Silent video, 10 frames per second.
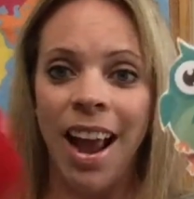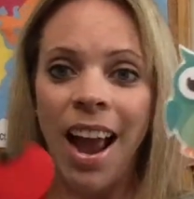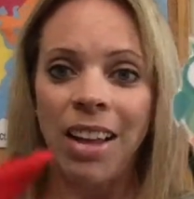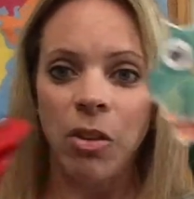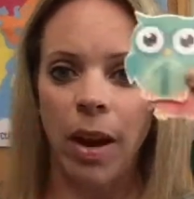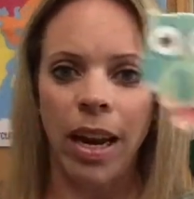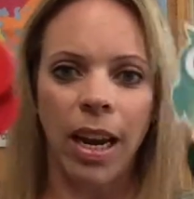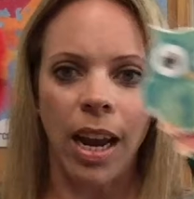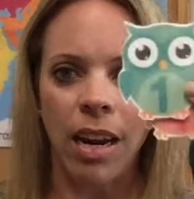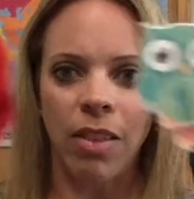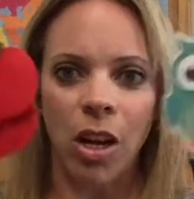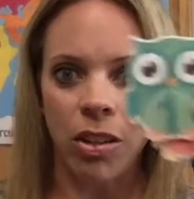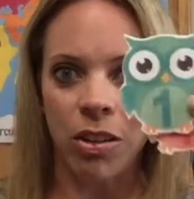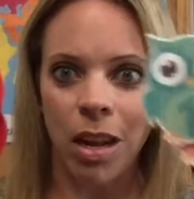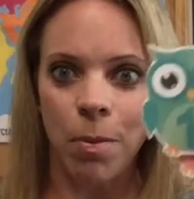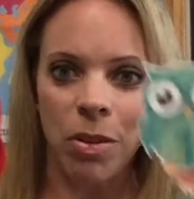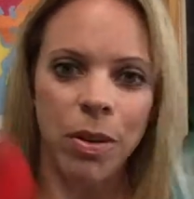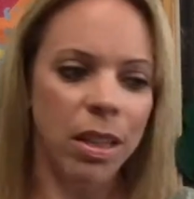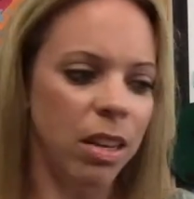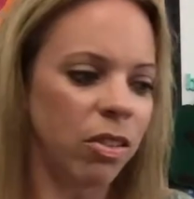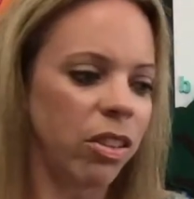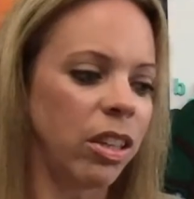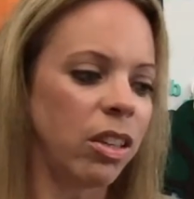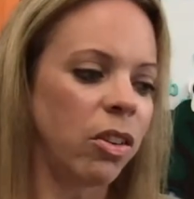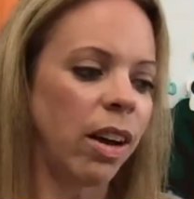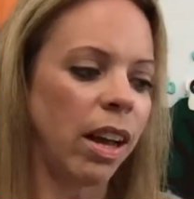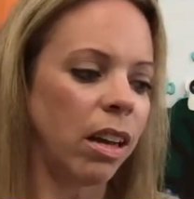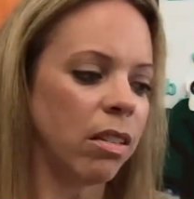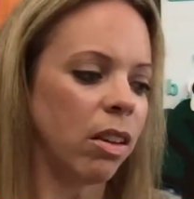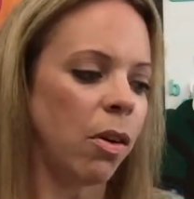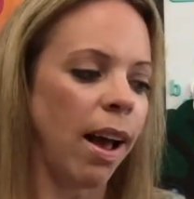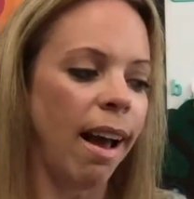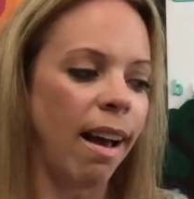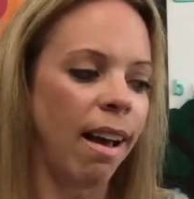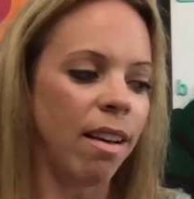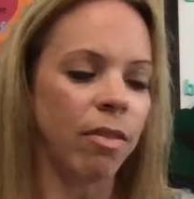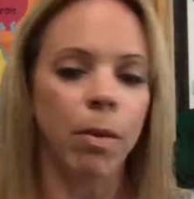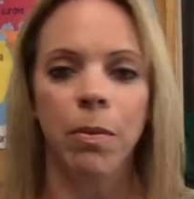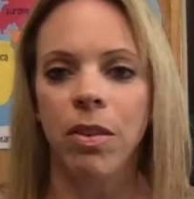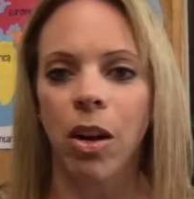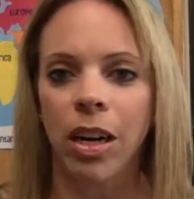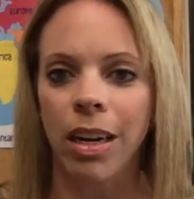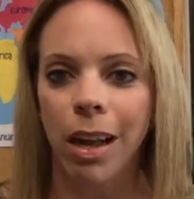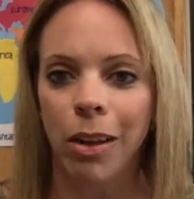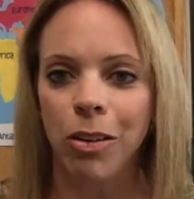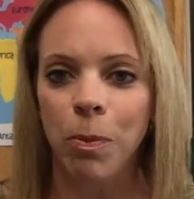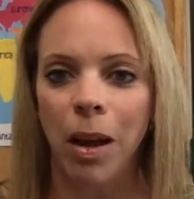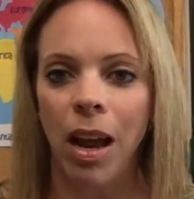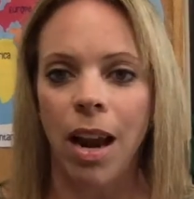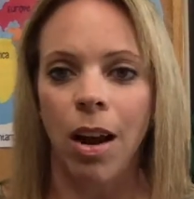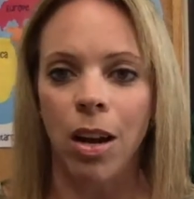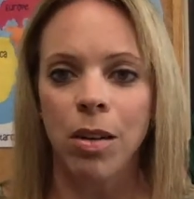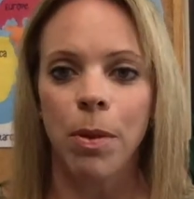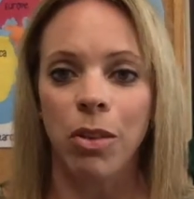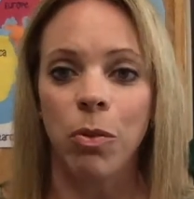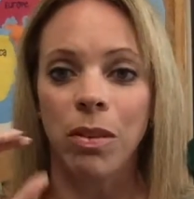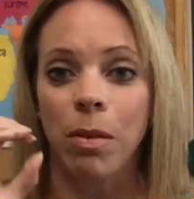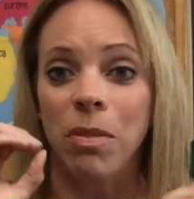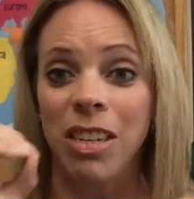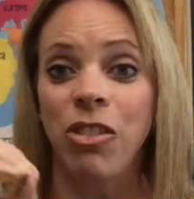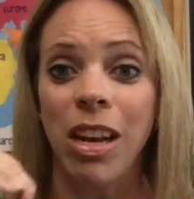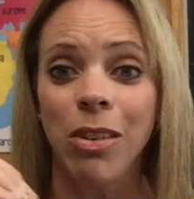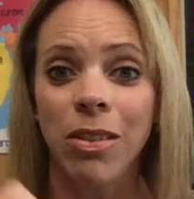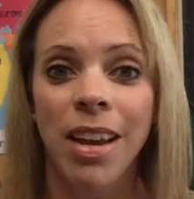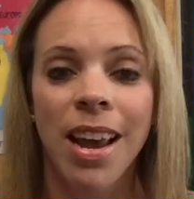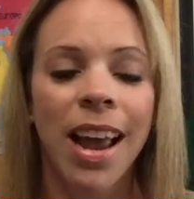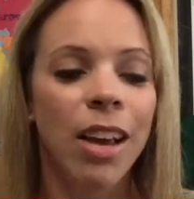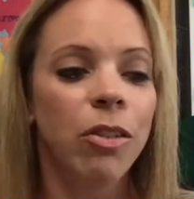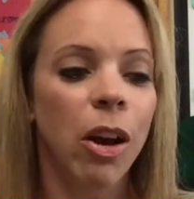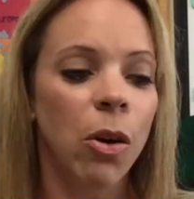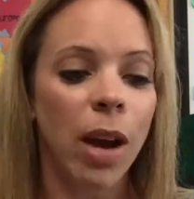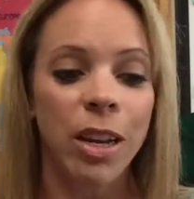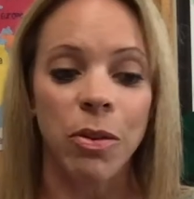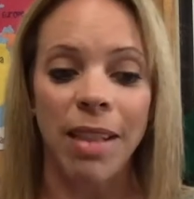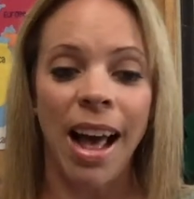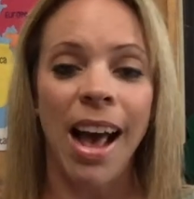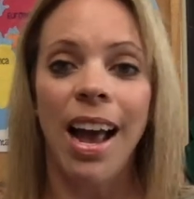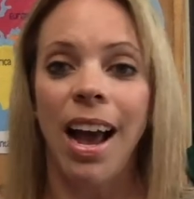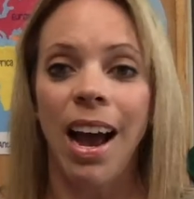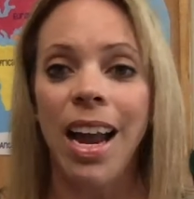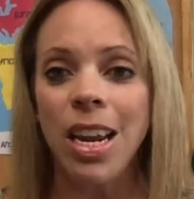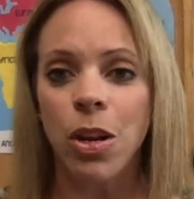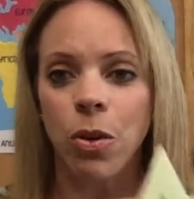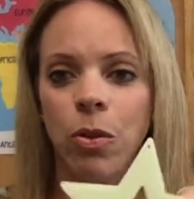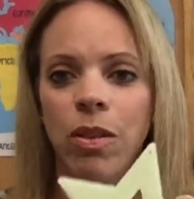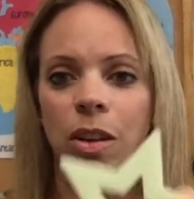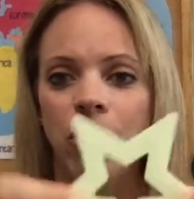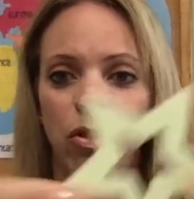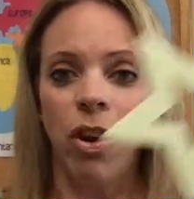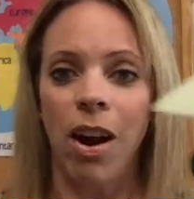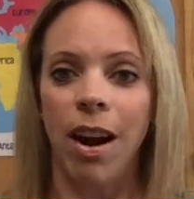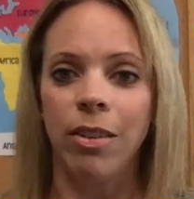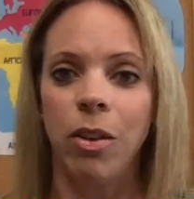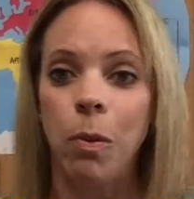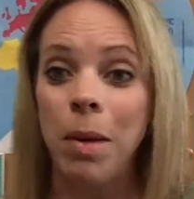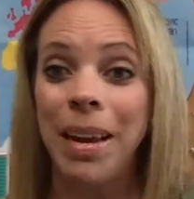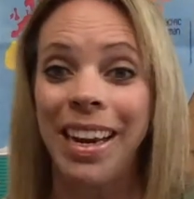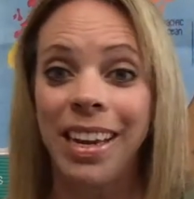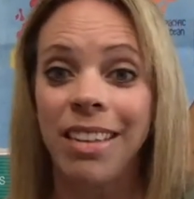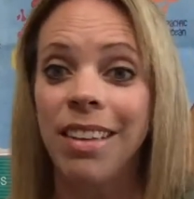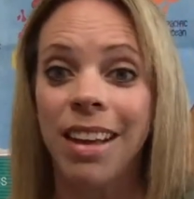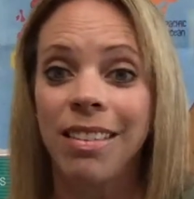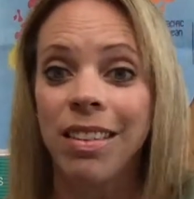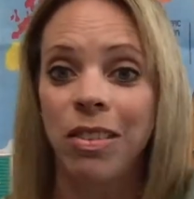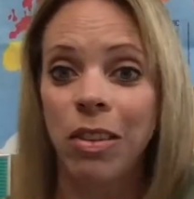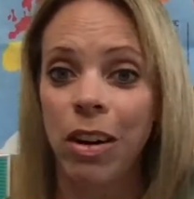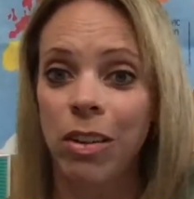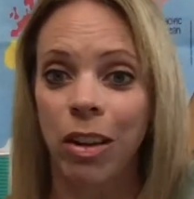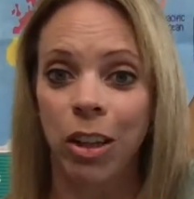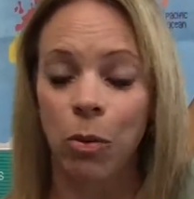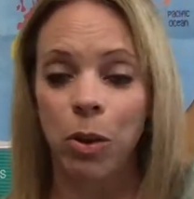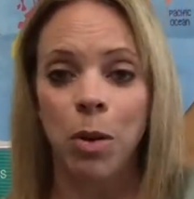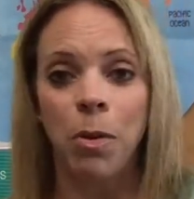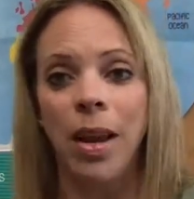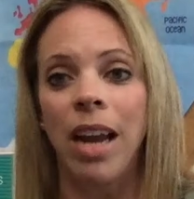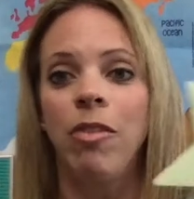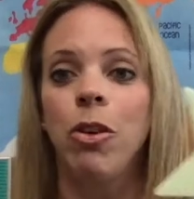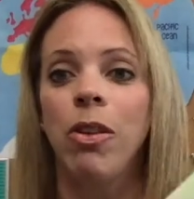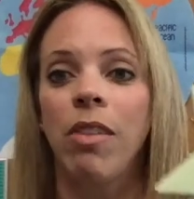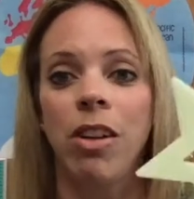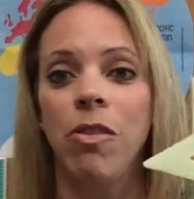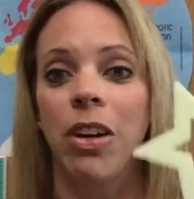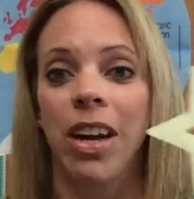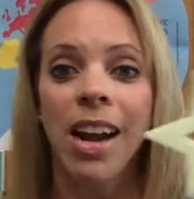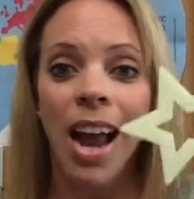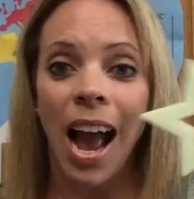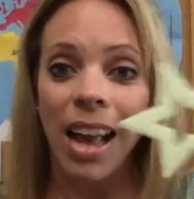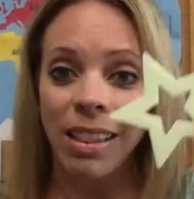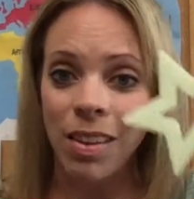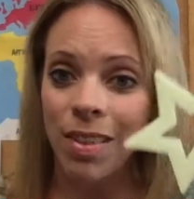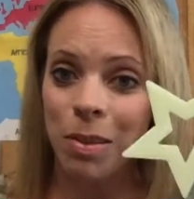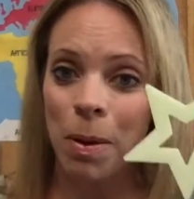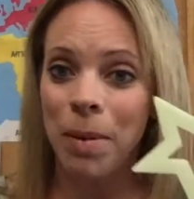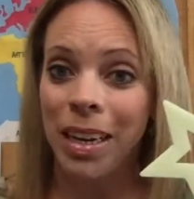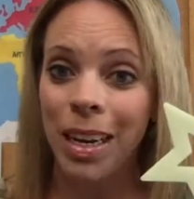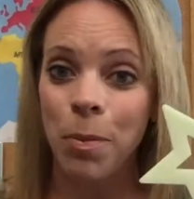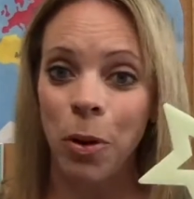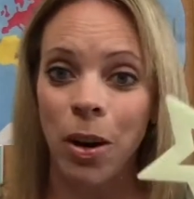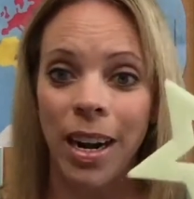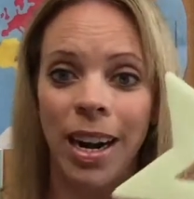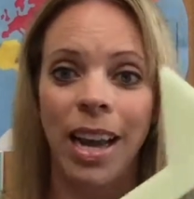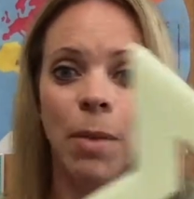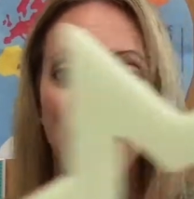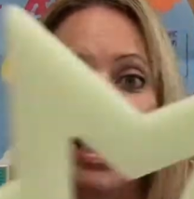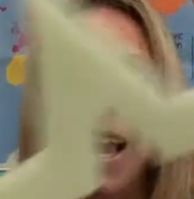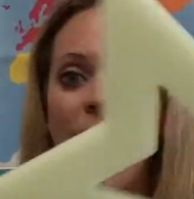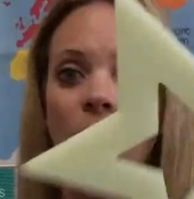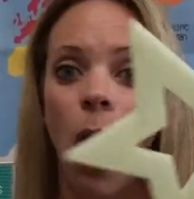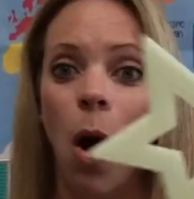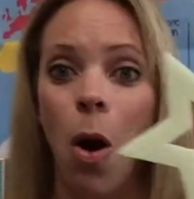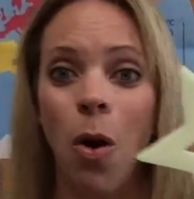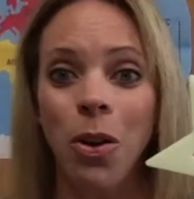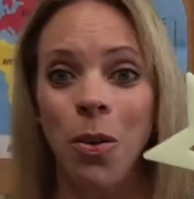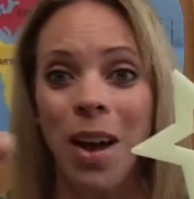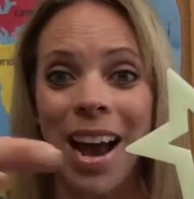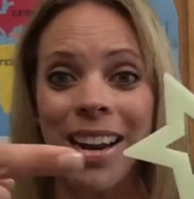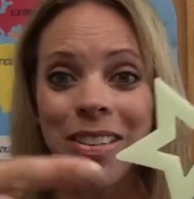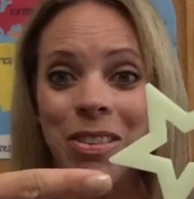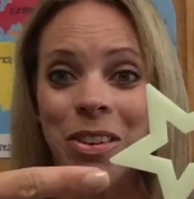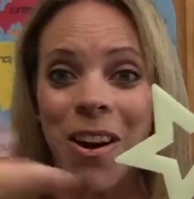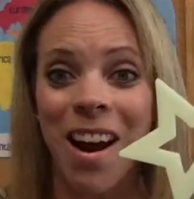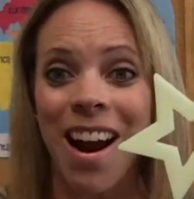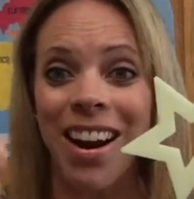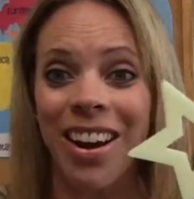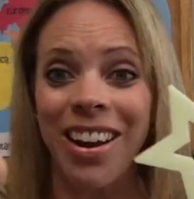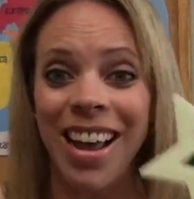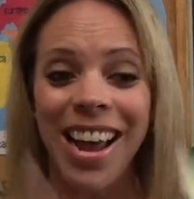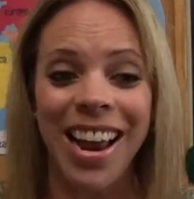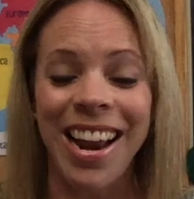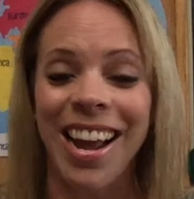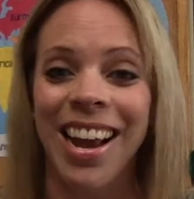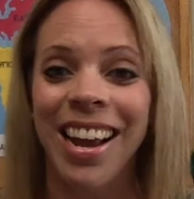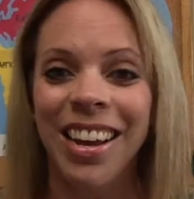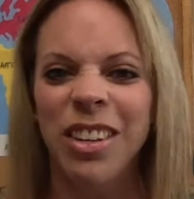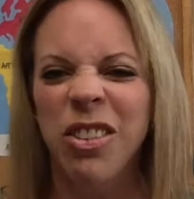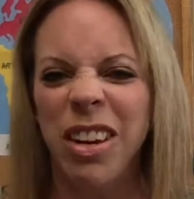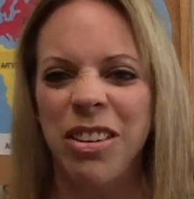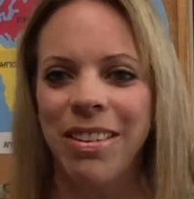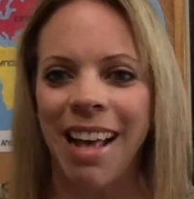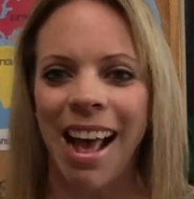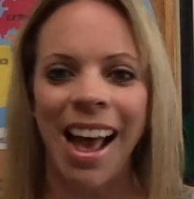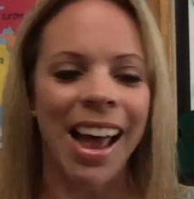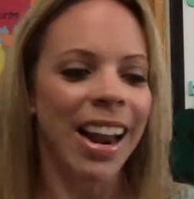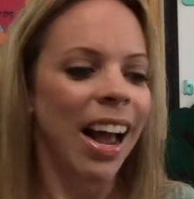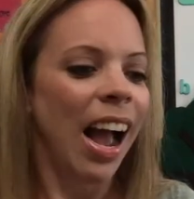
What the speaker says: And so I can kind of alternate between these two. I also have from Target Dollar Spot an octopus with some seashells. So I use that. I use a star. So one of my kids has the stars on their room and we had a few left over. I leave this by my keyboard and I can be like, oh, you got a star, good. So I do that.